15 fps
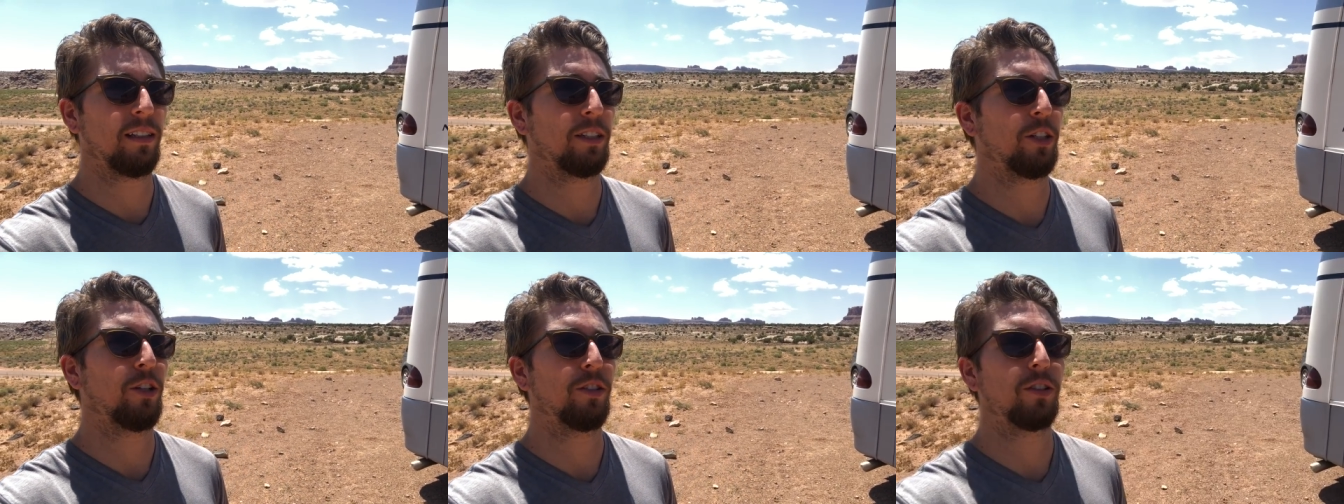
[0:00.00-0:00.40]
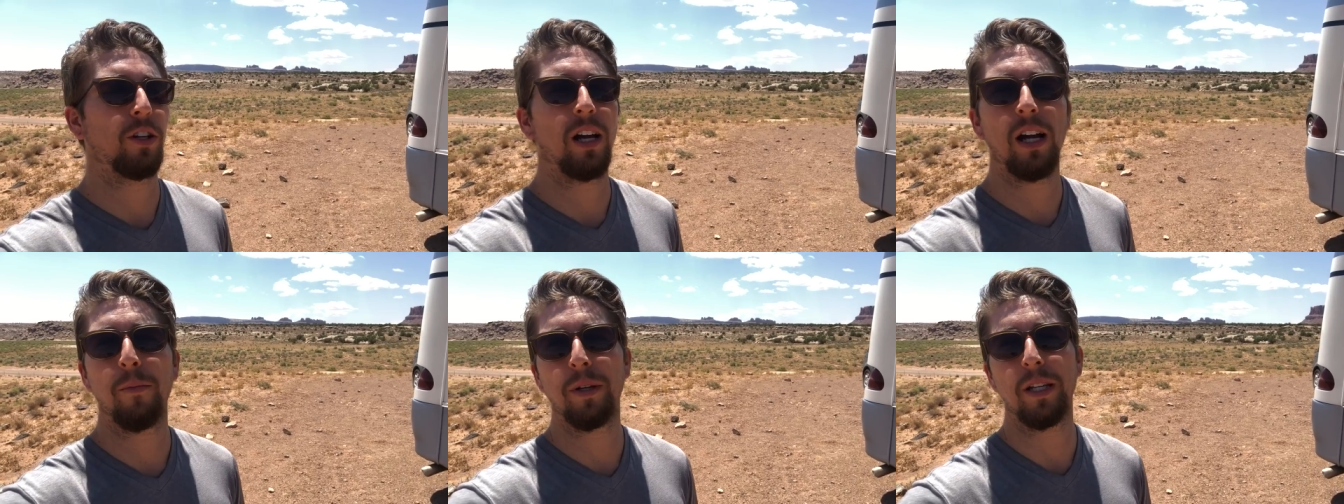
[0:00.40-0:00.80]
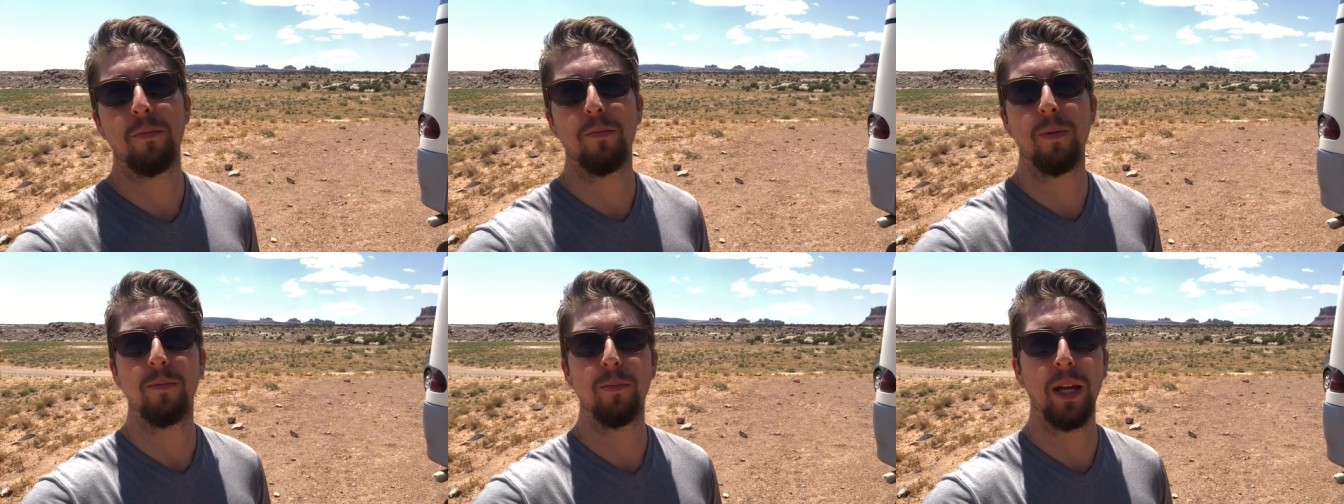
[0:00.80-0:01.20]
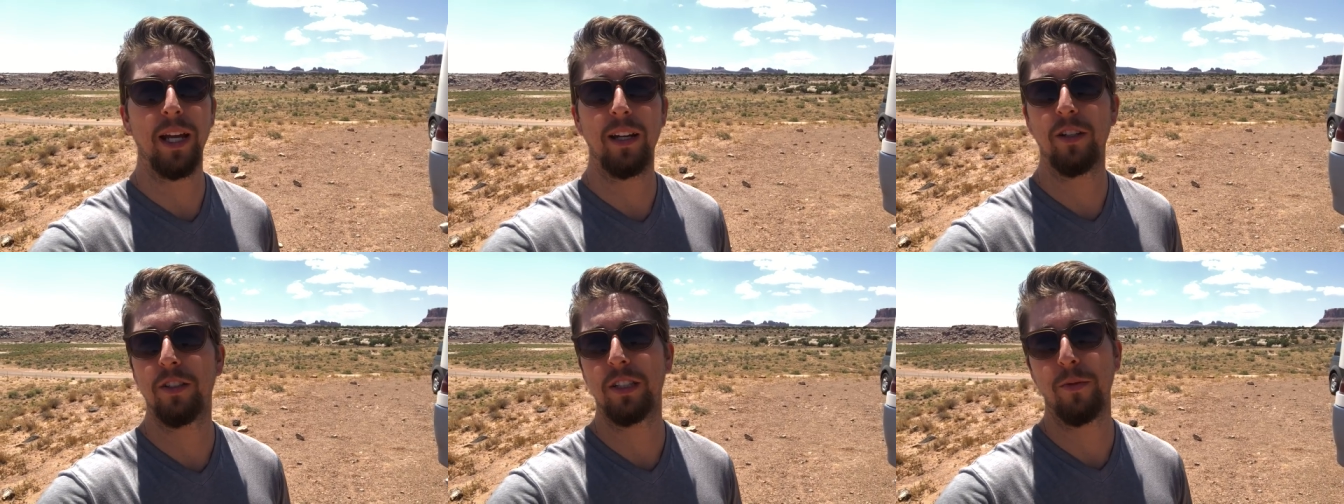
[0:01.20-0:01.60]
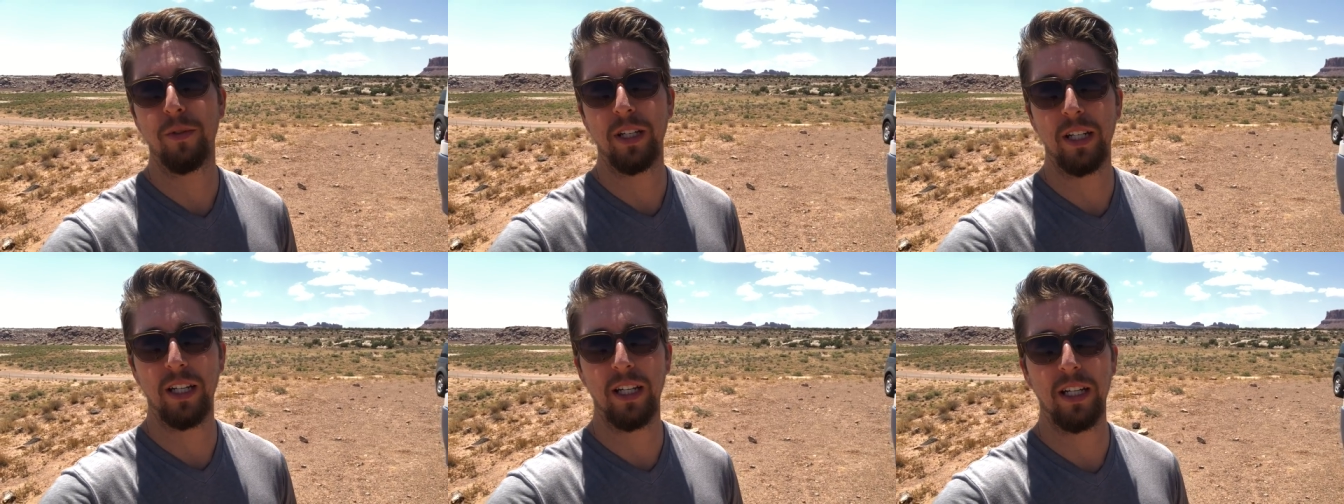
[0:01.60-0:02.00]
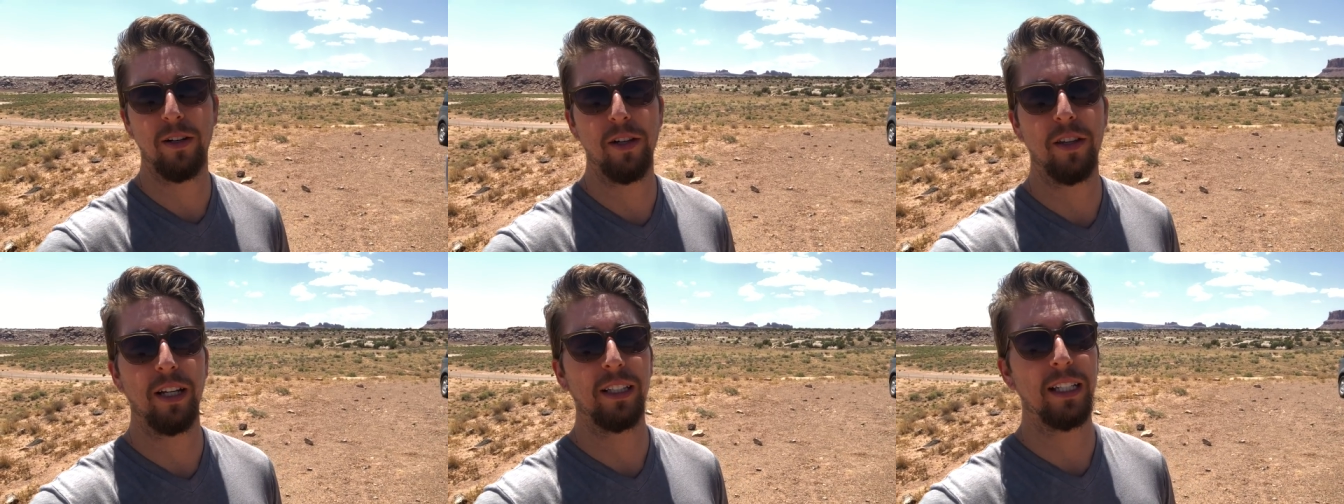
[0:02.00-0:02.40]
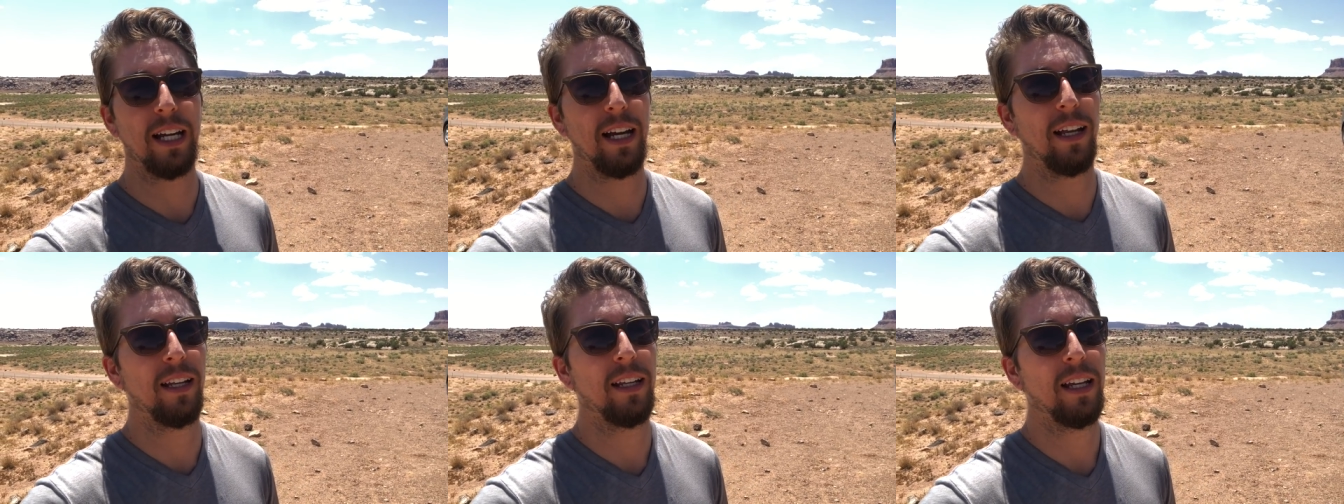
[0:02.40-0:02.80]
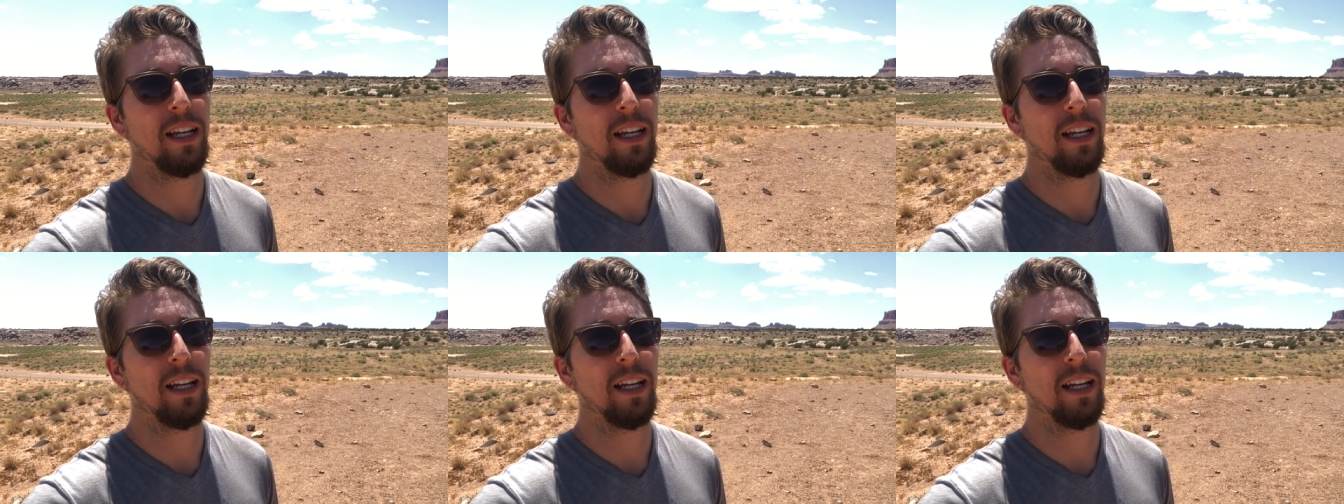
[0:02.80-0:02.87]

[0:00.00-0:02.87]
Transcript: you know, so how many panels did we need or anything like that.